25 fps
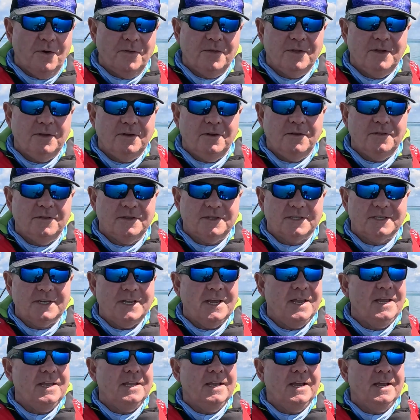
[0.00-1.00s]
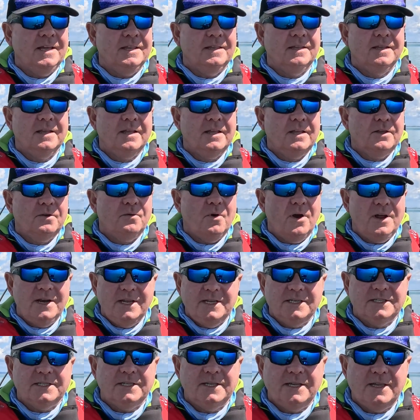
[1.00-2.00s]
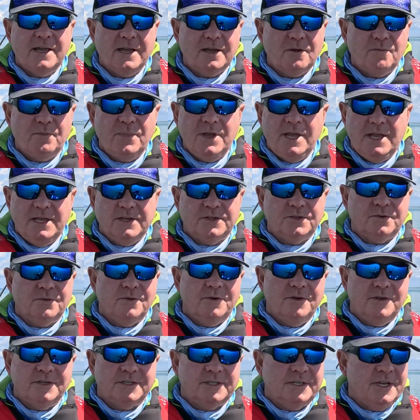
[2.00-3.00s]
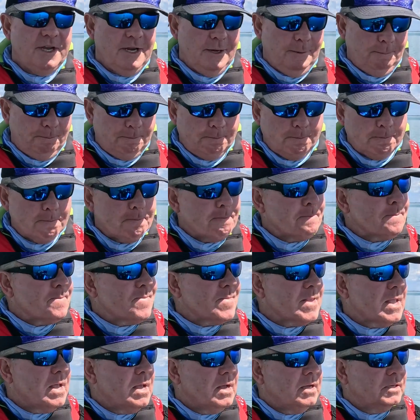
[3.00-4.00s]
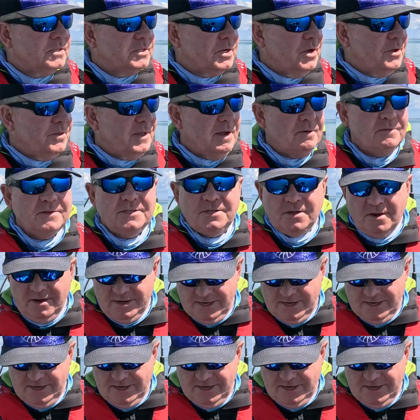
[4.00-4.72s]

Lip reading: on the ski, and quite easily they could pierce through your seat. So that was the